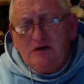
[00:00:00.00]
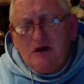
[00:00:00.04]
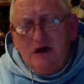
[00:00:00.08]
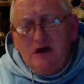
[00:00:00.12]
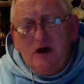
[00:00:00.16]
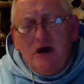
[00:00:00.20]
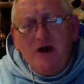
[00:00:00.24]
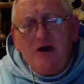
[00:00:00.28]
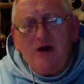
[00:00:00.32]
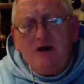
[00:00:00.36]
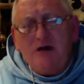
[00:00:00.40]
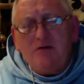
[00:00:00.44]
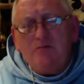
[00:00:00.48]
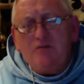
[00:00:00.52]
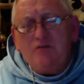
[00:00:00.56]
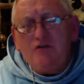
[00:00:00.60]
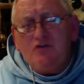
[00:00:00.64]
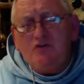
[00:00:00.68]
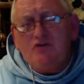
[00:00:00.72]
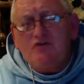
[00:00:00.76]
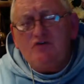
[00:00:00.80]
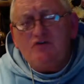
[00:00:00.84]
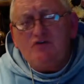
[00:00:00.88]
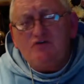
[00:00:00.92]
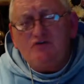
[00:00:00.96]
I am
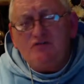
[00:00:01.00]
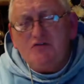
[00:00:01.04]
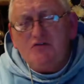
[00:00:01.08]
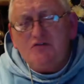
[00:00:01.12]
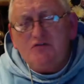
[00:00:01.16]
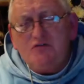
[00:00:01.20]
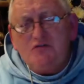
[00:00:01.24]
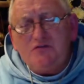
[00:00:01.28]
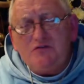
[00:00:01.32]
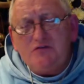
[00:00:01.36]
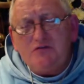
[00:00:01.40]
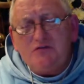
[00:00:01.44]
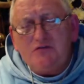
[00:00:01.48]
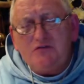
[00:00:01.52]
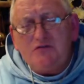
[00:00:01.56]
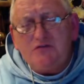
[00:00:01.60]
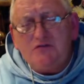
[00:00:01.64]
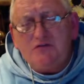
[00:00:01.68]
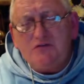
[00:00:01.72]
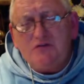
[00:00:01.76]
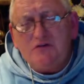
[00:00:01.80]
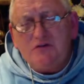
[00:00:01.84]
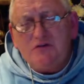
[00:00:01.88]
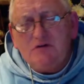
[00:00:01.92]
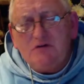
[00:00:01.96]
your truth.
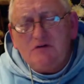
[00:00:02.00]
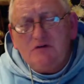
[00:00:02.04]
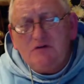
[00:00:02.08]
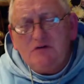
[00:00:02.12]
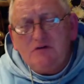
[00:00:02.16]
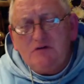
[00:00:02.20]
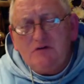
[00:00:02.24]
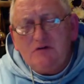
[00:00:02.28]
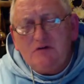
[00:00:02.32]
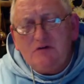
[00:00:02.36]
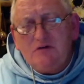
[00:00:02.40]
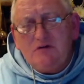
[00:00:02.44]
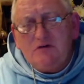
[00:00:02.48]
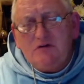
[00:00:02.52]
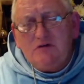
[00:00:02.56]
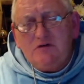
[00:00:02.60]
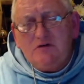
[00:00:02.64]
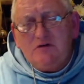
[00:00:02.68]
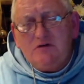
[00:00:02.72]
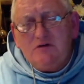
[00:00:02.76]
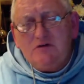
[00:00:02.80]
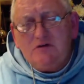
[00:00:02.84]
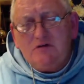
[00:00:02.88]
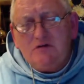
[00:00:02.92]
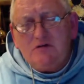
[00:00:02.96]

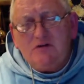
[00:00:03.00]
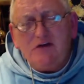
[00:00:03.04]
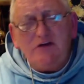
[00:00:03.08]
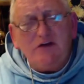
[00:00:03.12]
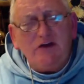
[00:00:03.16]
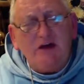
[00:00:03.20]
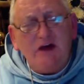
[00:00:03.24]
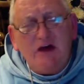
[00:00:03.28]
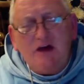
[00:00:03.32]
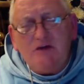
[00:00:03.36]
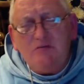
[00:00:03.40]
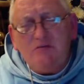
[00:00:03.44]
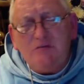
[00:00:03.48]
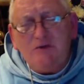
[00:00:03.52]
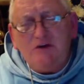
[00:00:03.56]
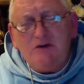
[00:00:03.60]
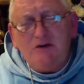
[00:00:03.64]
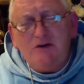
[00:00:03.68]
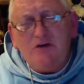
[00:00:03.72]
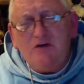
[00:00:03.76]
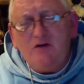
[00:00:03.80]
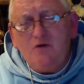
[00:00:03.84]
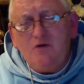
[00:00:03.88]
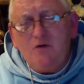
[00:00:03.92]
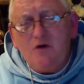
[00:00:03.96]
There can
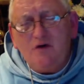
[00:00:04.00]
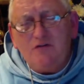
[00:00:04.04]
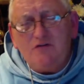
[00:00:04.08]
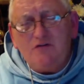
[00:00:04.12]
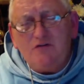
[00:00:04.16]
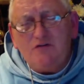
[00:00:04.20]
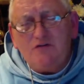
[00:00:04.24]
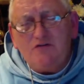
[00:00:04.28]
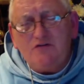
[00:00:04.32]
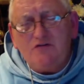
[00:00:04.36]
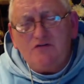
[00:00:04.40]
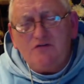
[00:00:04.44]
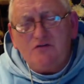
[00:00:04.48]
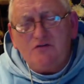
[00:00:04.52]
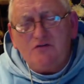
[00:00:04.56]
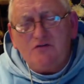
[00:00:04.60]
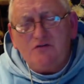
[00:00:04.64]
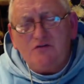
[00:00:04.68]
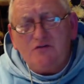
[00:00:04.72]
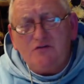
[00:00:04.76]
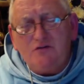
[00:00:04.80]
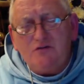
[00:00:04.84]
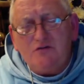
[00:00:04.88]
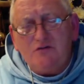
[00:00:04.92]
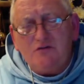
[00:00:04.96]
be no other
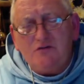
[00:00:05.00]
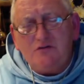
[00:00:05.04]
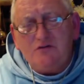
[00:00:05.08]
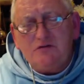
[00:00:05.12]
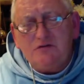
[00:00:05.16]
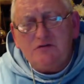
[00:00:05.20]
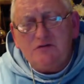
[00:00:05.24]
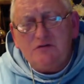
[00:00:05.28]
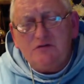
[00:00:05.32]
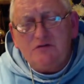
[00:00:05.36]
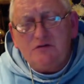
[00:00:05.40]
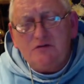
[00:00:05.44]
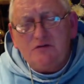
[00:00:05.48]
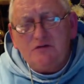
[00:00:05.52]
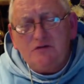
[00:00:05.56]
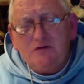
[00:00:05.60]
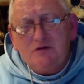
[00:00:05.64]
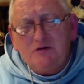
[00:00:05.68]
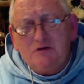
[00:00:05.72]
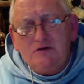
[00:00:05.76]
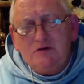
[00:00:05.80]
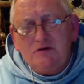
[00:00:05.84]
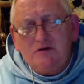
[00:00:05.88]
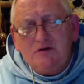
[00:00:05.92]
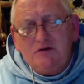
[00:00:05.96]
truth.
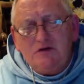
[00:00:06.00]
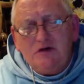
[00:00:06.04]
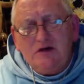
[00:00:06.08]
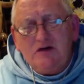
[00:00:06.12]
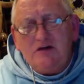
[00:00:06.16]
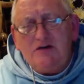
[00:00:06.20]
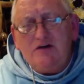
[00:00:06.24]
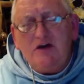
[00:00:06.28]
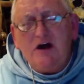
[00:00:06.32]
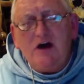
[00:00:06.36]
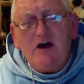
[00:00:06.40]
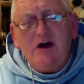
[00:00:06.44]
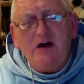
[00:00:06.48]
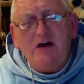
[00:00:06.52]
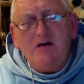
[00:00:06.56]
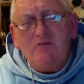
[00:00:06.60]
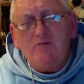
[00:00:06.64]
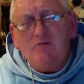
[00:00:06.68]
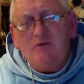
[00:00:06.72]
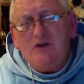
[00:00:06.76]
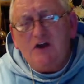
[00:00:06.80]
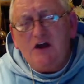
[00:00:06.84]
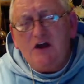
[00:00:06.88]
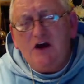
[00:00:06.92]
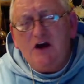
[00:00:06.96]
And I
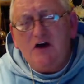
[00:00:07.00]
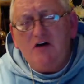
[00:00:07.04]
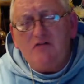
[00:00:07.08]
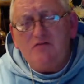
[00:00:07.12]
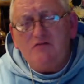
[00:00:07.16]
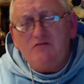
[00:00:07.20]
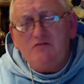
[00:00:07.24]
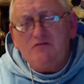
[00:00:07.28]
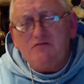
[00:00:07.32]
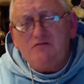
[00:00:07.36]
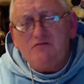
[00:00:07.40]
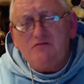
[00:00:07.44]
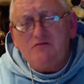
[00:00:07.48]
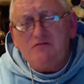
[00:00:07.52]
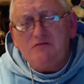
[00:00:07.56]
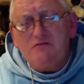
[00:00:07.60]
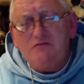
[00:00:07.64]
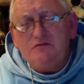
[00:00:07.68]
am love.